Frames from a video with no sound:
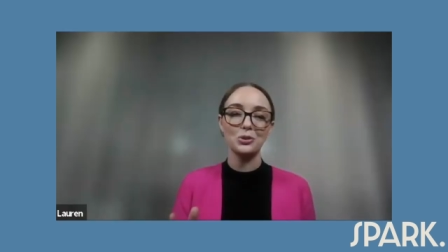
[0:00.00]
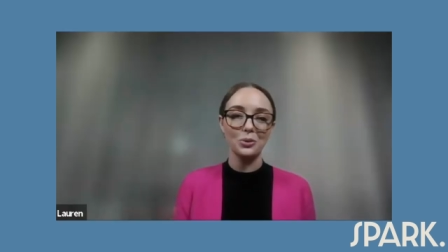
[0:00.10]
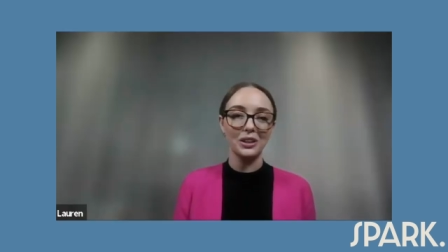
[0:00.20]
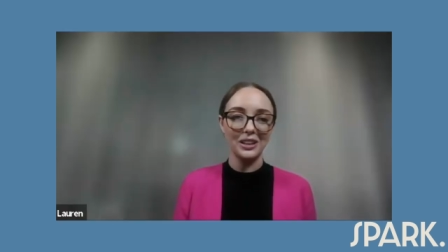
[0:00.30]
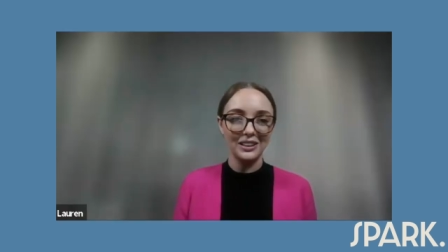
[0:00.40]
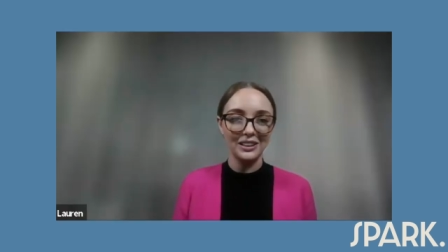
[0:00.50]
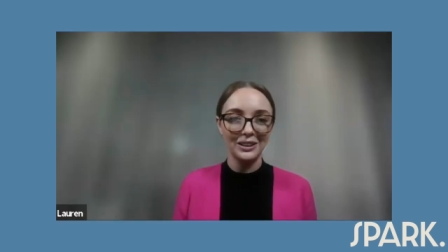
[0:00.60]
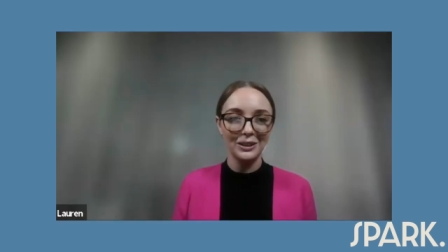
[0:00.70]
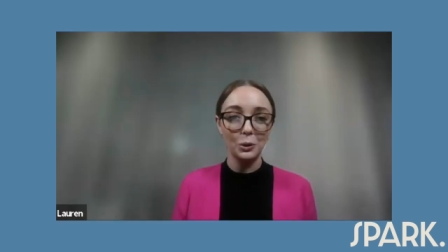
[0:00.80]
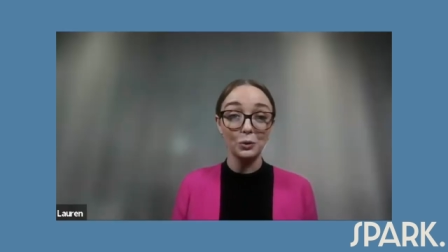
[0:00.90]
So we're not
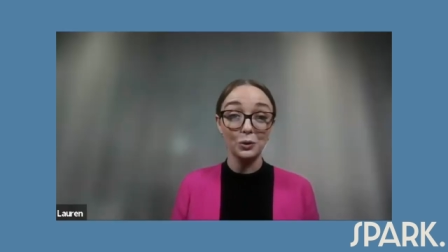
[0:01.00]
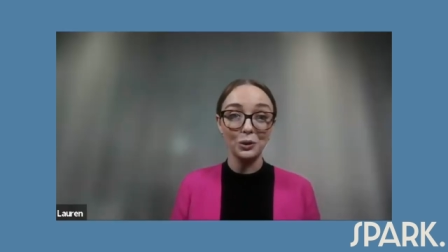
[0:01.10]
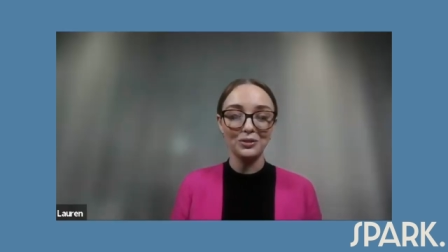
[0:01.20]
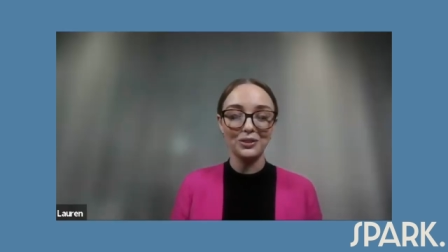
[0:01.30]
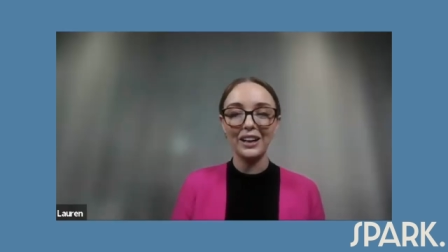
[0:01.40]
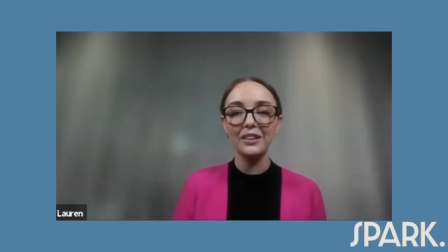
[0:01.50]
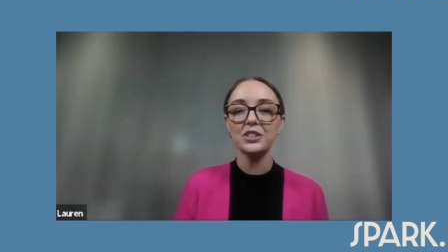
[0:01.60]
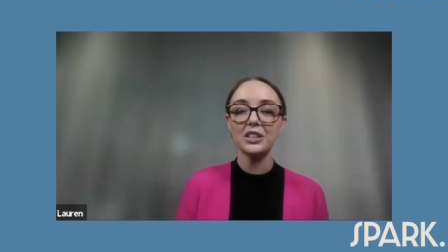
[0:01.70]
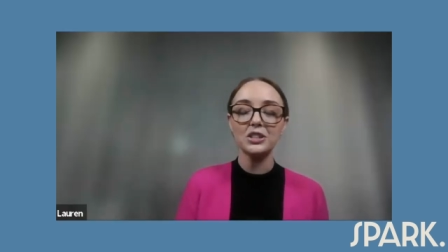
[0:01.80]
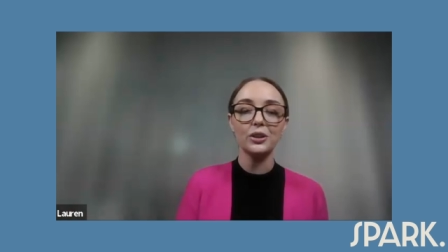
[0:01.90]
talking all
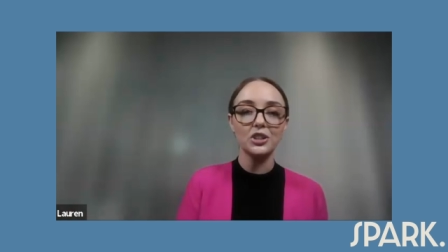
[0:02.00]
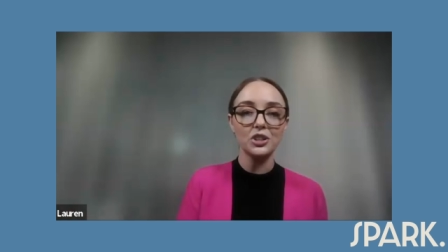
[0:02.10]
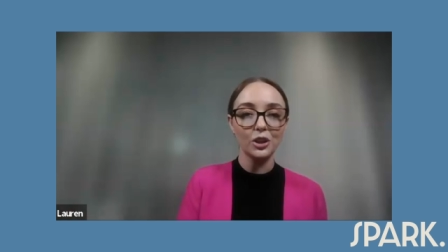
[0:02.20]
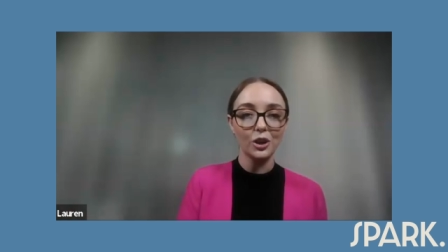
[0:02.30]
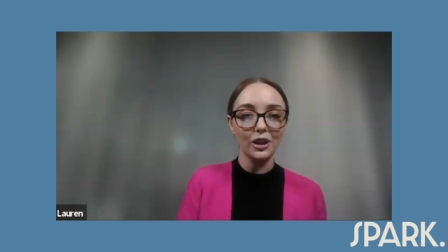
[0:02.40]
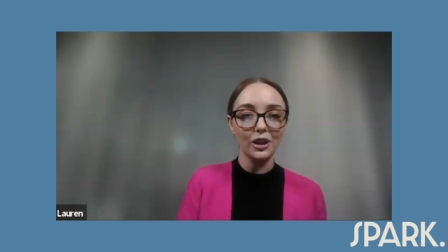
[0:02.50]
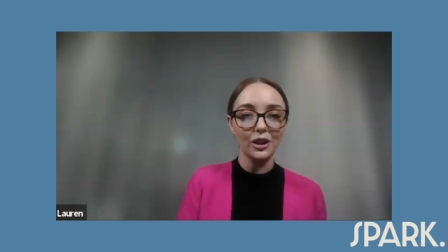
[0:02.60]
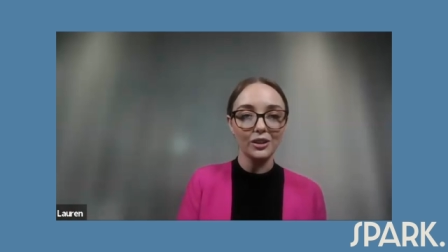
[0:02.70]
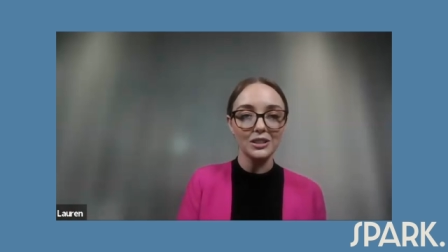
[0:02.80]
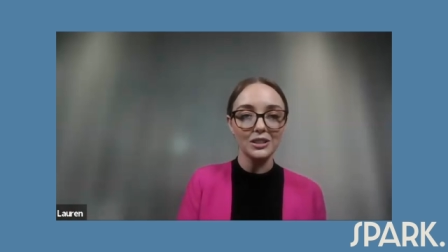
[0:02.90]
45. So that's
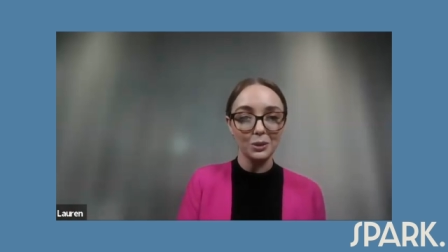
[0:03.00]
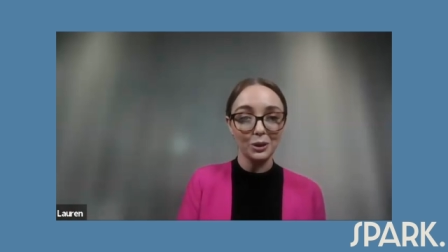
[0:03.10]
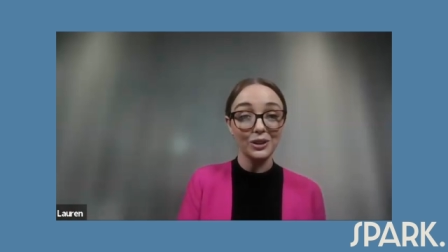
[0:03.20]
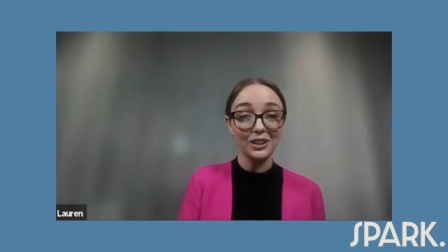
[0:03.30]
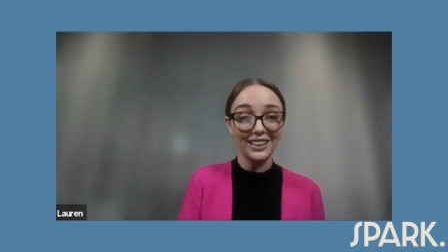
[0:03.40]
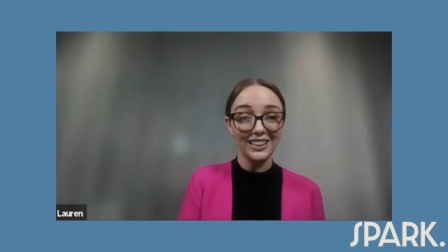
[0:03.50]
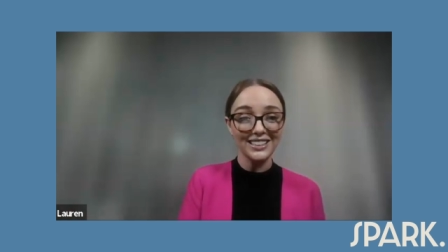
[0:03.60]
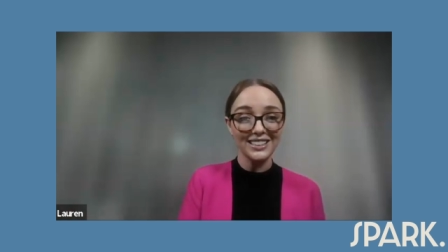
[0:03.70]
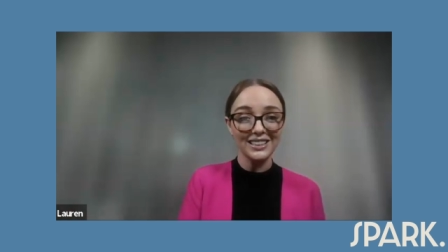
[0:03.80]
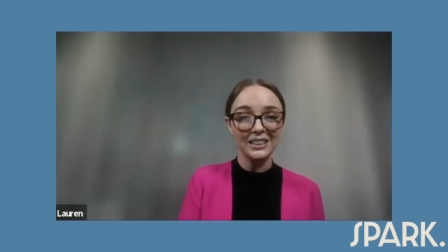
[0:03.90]
$330 per
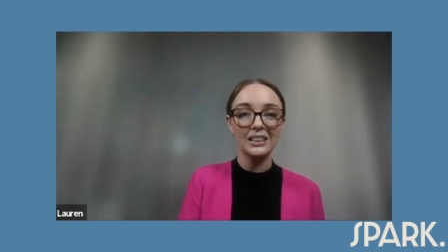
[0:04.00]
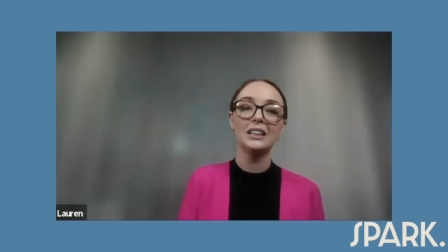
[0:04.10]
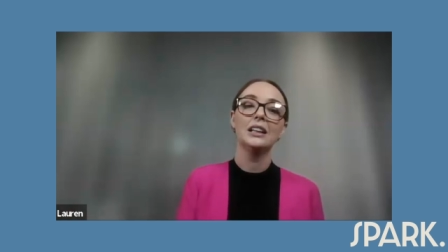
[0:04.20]
class.